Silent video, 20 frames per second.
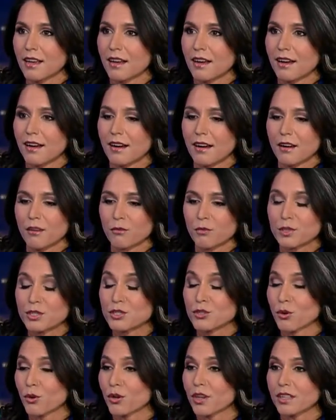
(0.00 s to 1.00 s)
uh,
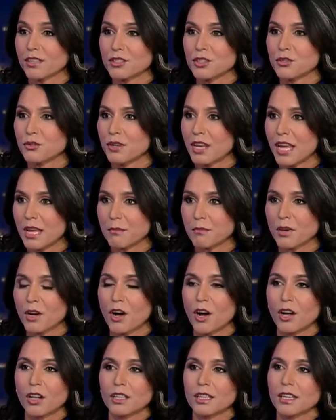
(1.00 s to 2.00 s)
resorting to name
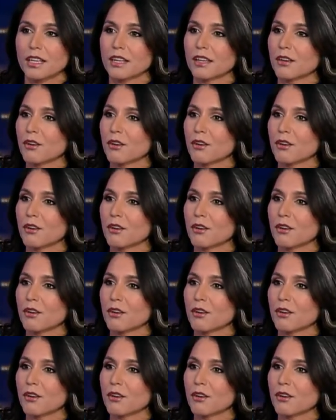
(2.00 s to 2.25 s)
calling